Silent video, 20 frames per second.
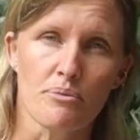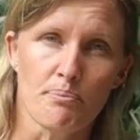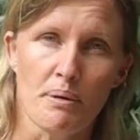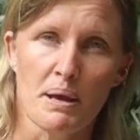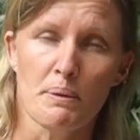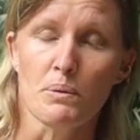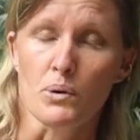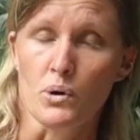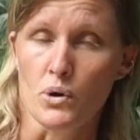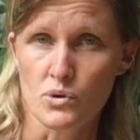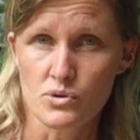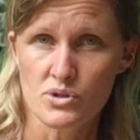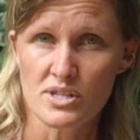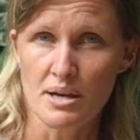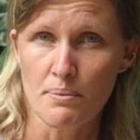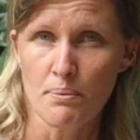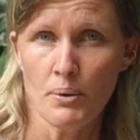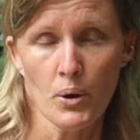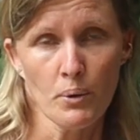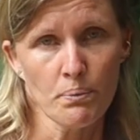people lose
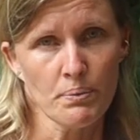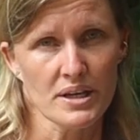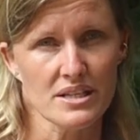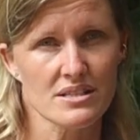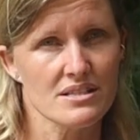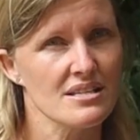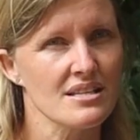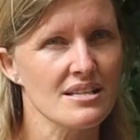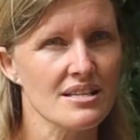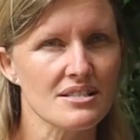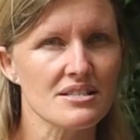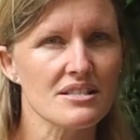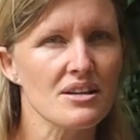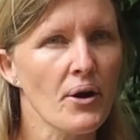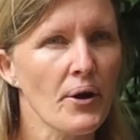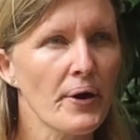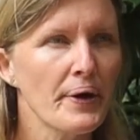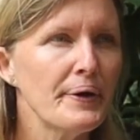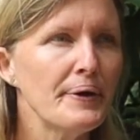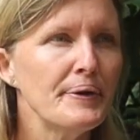their purpose.
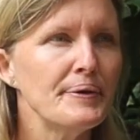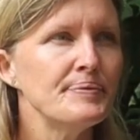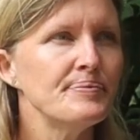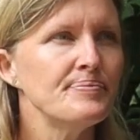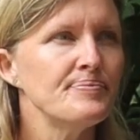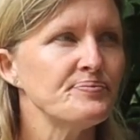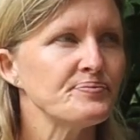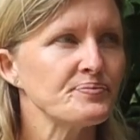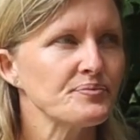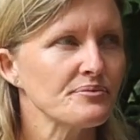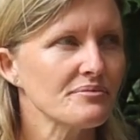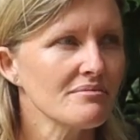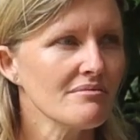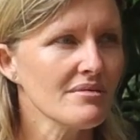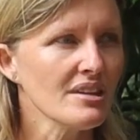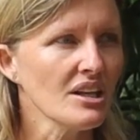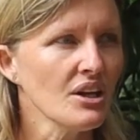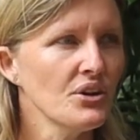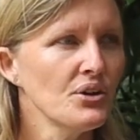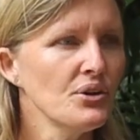So
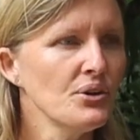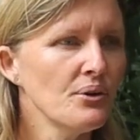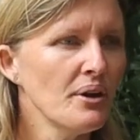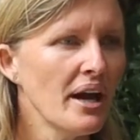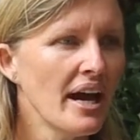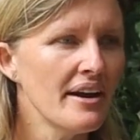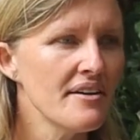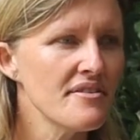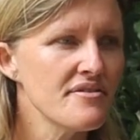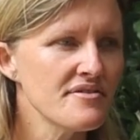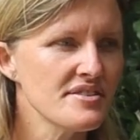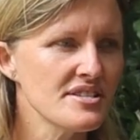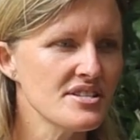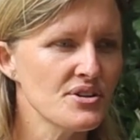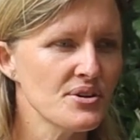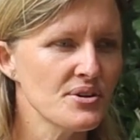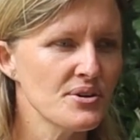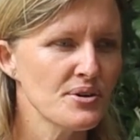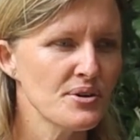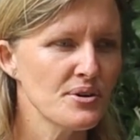you have
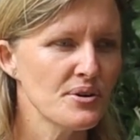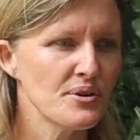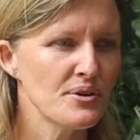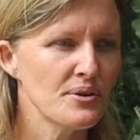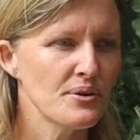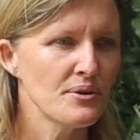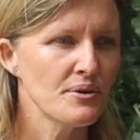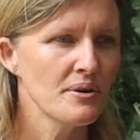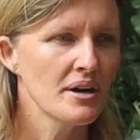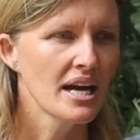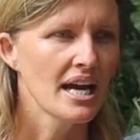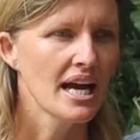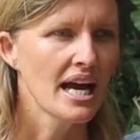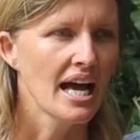to